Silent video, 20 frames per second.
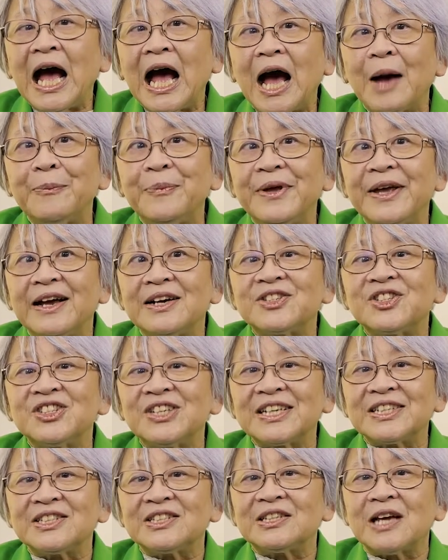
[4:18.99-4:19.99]
appear
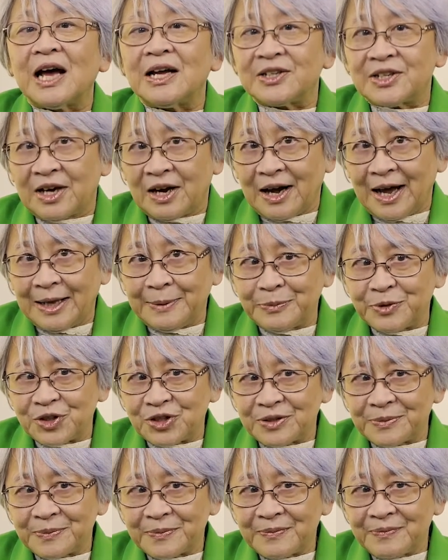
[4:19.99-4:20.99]
6 times.